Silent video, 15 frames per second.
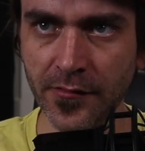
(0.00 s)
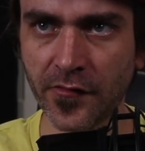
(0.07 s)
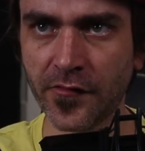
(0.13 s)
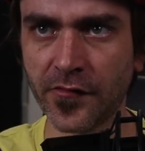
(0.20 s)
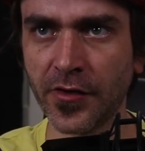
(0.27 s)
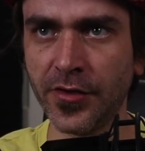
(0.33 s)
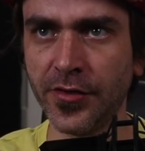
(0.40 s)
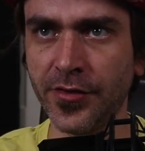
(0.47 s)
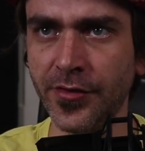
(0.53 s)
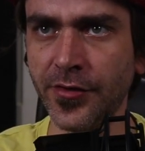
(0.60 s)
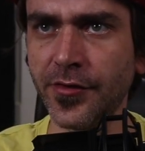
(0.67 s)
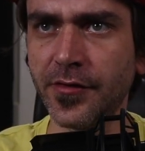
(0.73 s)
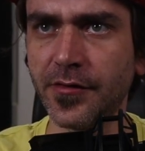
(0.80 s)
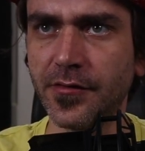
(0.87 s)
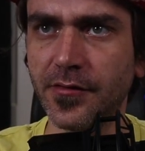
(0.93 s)

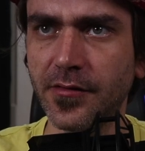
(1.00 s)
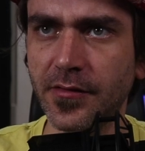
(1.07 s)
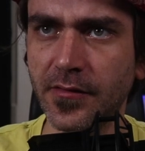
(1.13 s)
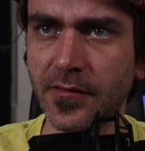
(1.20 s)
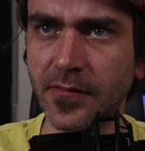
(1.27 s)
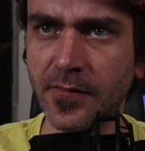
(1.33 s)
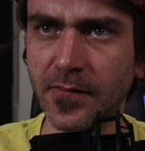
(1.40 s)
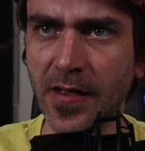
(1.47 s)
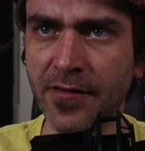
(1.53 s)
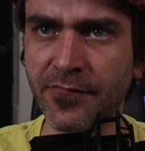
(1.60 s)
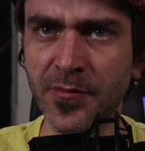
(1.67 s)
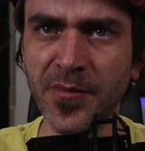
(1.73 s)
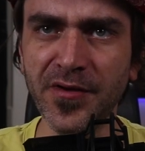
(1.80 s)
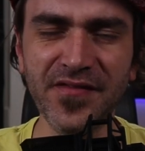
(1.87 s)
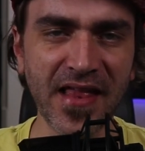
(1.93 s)
So I've
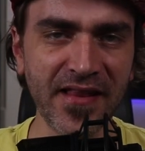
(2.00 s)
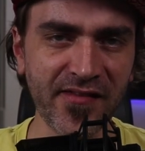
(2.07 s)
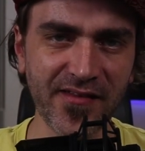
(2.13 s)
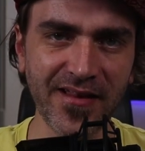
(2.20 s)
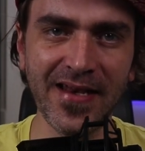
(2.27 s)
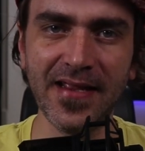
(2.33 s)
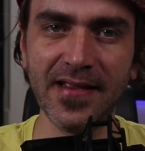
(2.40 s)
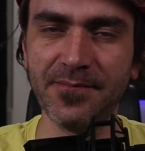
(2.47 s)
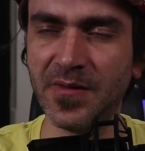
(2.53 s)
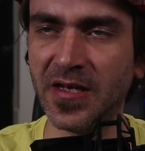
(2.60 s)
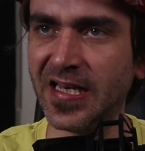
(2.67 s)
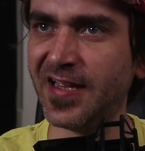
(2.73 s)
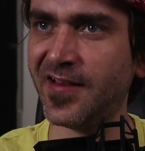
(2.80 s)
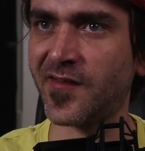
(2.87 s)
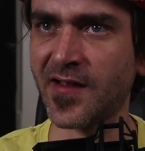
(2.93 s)
removed that silly
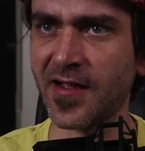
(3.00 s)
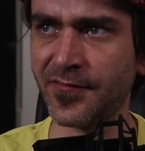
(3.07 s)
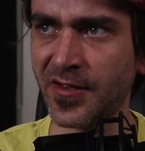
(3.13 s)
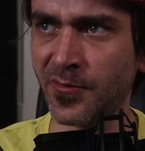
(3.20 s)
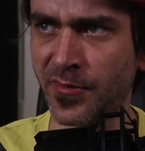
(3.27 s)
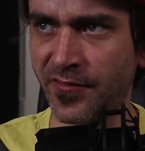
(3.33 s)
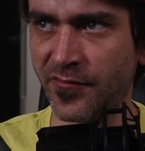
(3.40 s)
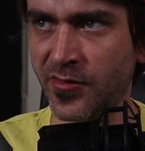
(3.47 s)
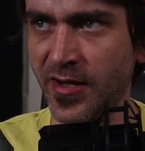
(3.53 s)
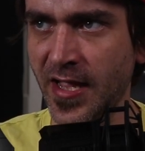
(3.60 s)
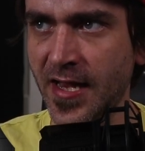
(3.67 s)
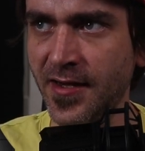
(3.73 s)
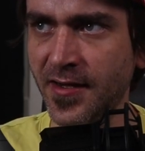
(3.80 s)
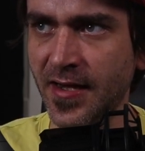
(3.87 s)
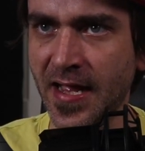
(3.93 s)
lead sound that we've
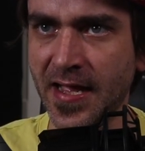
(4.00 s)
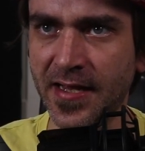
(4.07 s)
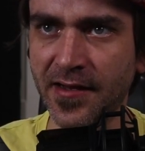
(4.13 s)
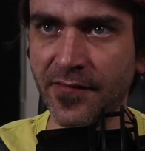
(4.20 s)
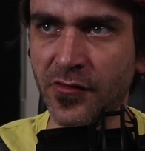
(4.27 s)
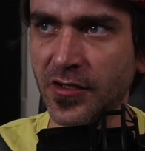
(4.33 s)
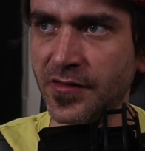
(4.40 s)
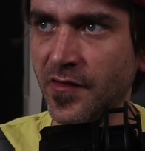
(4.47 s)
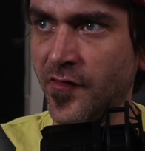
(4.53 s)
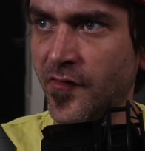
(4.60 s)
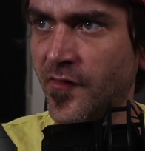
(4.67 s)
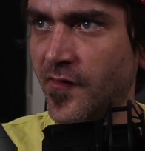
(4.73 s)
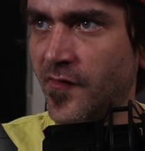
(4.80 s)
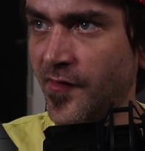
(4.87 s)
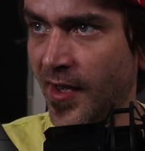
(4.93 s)
created, and I've got this
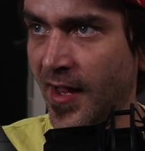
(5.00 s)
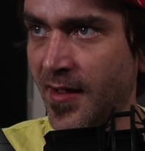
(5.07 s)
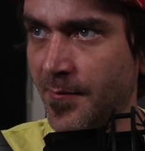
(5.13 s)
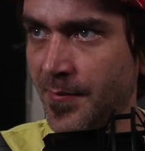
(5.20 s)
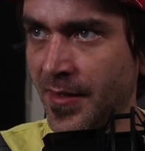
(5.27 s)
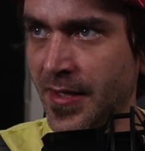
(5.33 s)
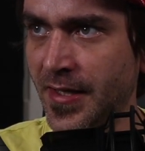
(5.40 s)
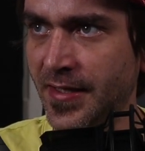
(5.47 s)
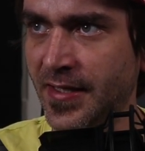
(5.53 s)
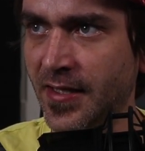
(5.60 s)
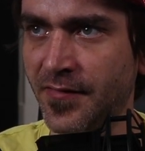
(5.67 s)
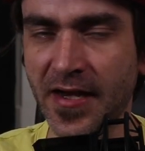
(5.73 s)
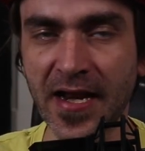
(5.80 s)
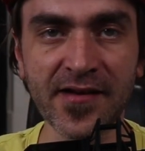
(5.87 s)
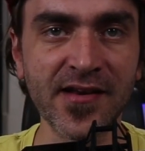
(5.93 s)
stab
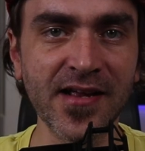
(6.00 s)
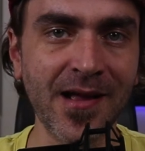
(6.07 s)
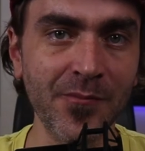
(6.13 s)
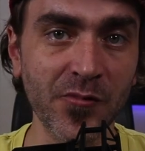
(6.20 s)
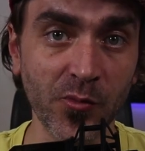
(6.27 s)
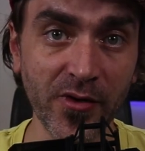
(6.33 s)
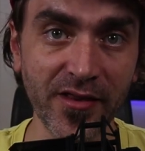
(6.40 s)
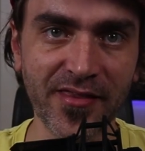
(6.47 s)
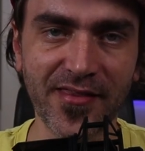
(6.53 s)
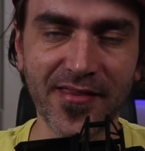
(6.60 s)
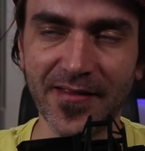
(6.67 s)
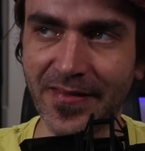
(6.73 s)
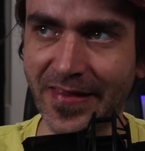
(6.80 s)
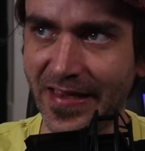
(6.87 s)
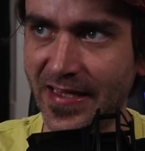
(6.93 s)
here that actually comes
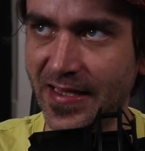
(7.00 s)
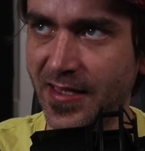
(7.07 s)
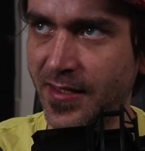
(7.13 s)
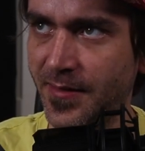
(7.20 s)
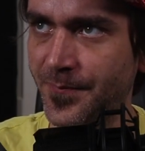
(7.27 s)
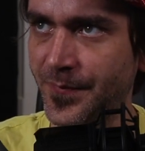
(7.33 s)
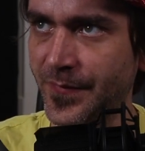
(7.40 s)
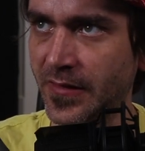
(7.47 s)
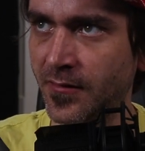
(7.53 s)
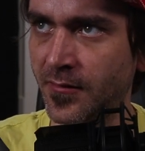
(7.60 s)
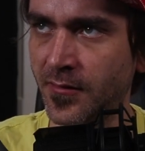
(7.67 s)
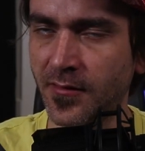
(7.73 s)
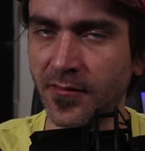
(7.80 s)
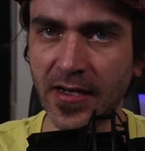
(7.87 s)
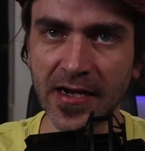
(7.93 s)
with
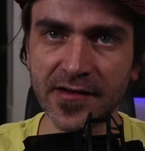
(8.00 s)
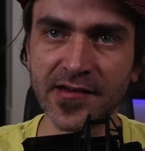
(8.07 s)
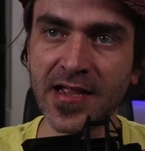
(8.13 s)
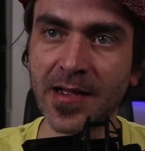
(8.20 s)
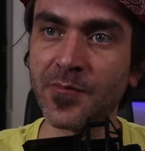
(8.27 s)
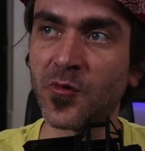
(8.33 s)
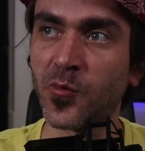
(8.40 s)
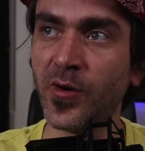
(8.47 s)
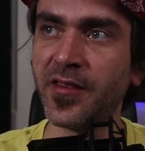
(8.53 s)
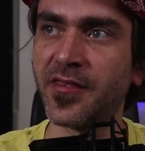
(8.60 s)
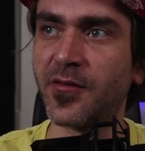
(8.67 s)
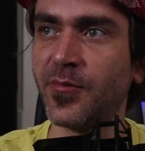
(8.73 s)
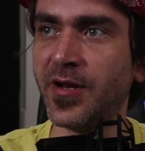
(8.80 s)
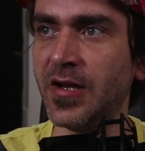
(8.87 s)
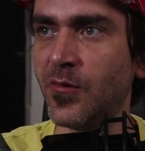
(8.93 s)

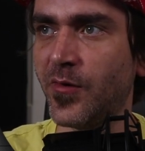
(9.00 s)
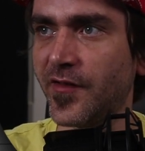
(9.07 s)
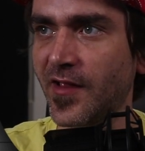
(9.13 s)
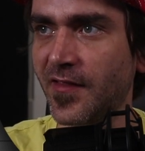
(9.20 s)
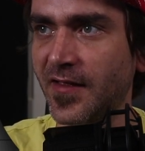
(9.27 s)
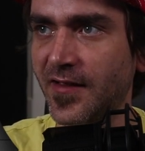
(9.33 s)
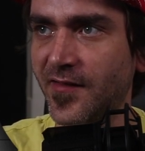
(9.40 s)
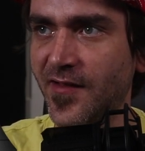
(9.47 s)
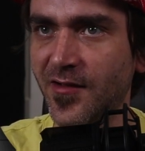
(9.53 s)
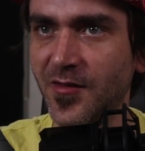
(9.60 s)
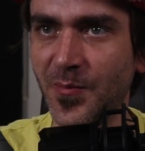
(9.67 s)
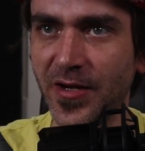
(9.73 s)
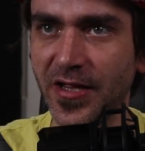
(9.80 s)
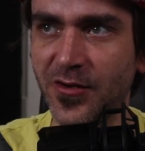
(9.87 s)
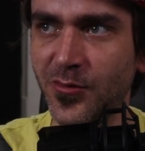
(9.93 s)
Renoise. I think it
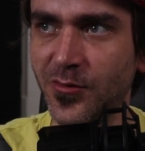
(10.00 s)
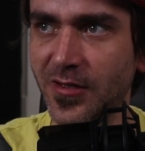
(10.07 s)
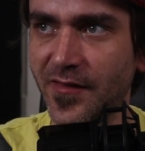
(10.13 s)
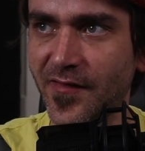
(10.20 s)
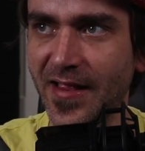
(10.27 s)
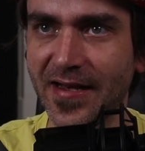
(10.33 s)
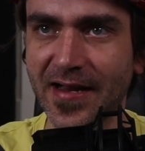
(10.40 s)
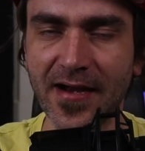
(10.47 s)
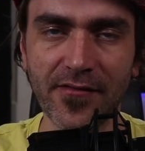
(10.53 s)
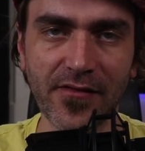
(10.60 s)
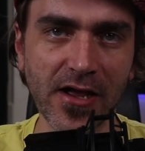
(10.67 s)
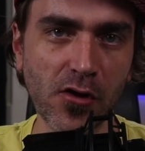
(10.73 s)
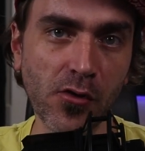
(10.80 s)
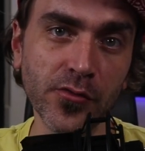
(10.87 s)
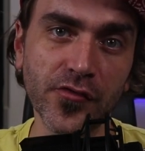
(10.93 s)
sounds pretty cool. It's that kind of
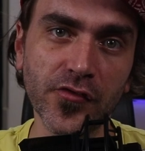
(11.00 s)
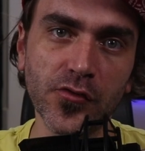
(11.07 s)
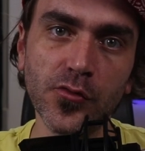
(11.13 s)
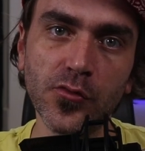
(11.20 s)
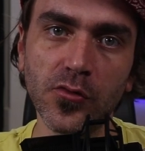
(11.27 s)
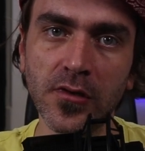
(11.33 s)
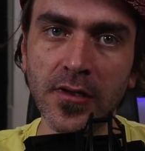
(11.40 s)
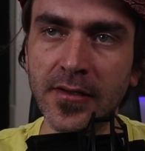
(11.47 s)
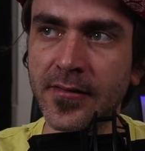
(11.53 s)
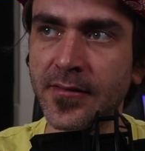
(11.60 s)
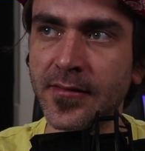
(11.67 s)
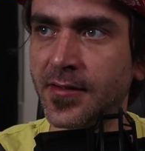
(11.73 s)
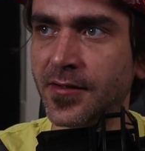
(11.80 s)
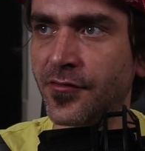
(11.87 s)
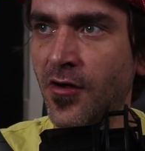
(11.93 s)
like old school,
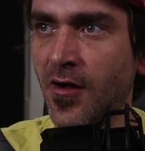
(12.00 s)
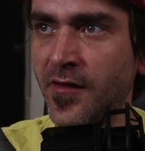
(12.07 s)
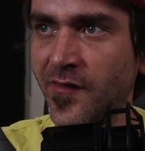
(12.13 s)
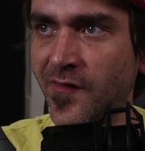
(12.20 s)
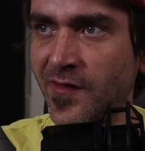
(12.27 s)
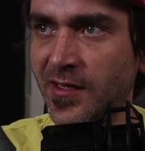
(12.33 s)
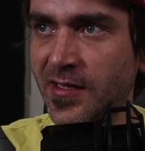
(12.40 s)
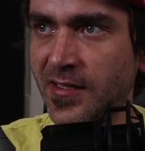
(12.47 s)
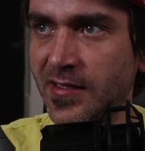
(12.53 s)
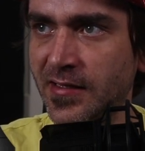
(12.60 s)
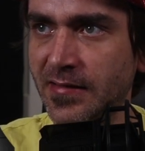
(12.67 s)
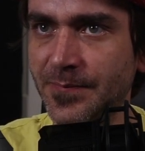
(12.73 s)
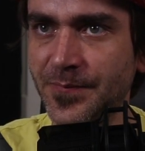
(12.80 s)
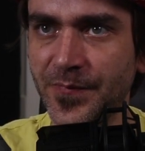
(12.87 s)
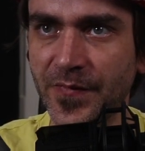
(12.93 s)

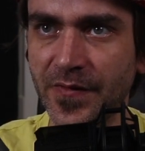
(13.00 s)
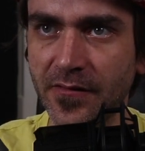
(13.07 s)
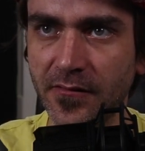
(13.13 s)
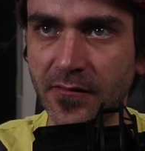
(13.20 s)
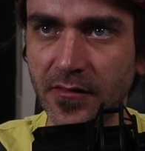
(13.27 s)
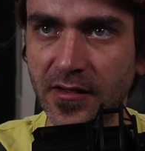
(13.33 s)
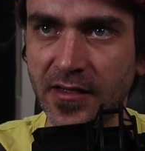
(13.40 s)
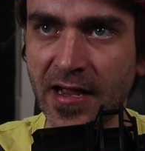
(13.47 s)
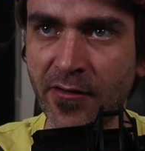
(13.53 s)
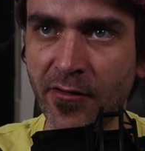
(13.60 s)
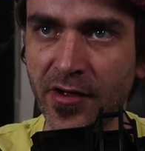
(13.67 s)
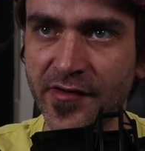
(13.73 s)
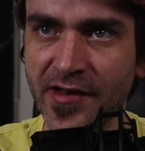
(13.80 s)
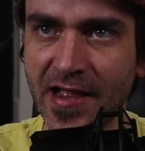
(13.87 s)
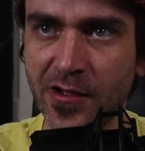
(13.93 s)
dancey,
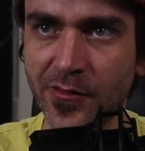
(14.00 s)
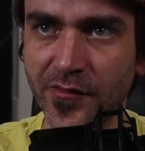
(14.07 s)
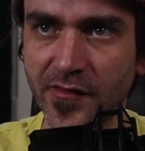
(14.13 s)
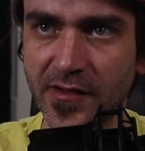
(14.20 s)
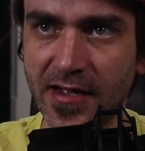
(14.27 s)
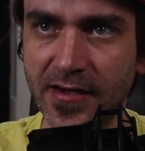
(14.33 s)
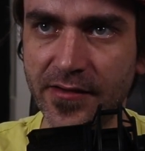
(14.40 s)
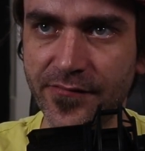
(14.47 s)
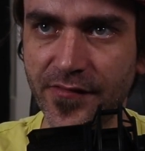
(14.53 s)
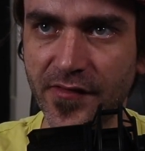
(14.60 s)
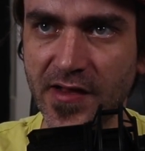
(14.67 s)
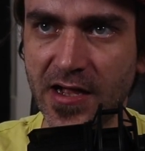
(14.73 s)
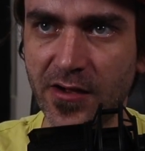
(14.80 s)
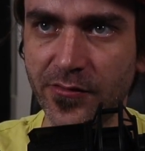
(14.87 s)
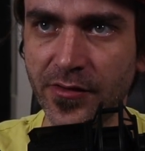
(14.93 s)
garage house kind of
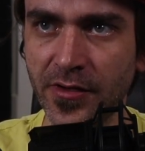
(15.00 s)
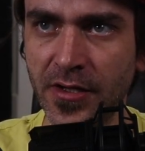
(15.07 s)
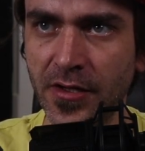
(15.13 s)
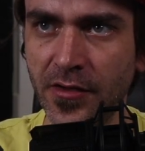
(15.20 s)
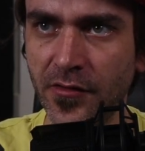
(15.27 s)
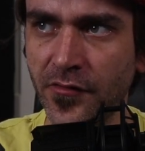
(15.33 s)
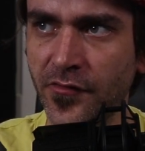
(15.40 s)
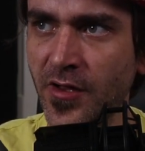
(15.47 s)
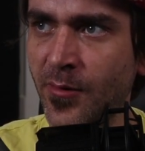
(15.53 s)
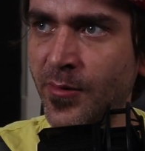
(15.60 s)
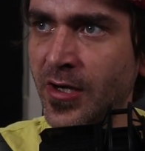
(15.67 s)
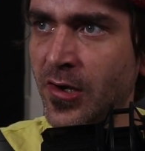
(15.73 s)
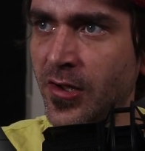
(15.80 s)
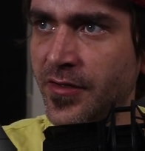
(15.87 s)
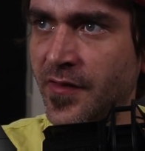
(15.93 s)
sound. So I
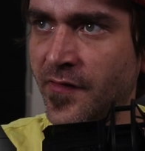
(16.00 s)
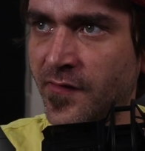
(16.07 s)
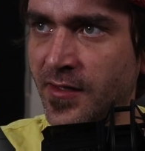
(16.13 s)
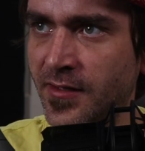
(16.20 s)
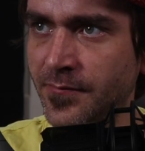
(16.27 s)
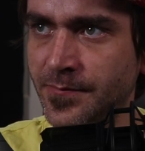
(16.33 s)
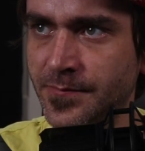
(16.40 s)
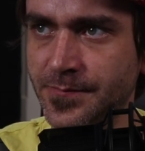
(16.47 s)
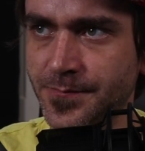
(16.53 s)
want to load this in,